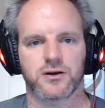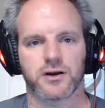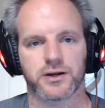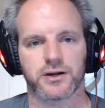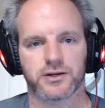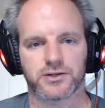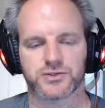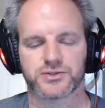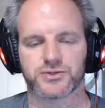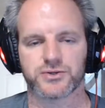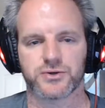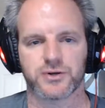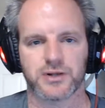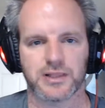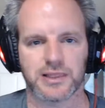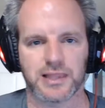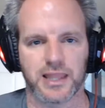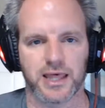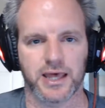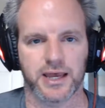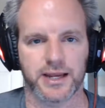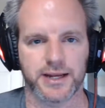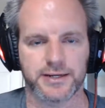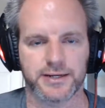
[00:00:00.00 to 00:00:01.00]
a certain
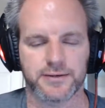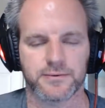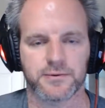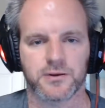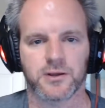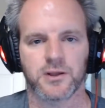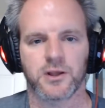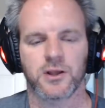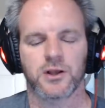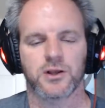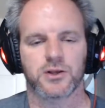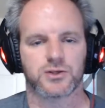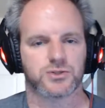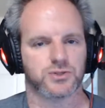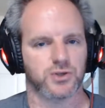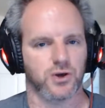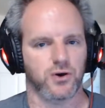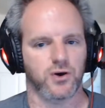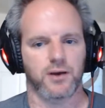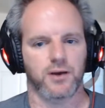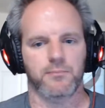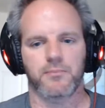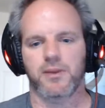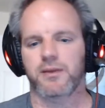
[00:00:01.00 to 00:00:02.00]
line?
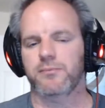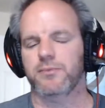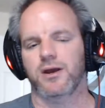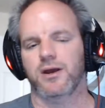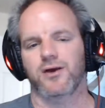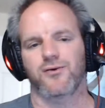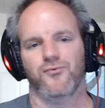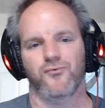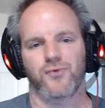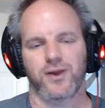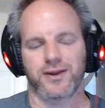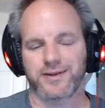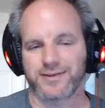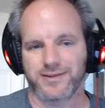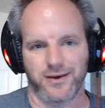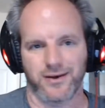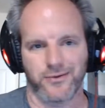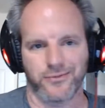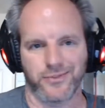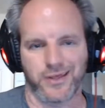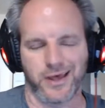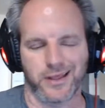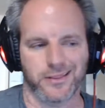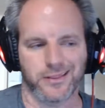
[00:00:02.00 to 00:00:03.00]
So maybe I'll write down
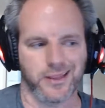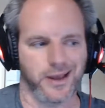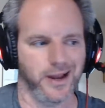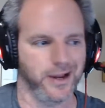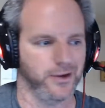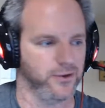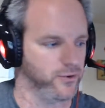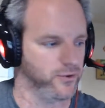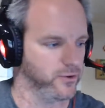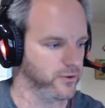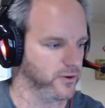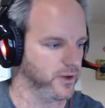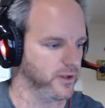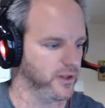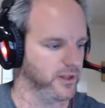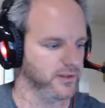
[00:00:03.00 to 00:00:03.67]
that line, or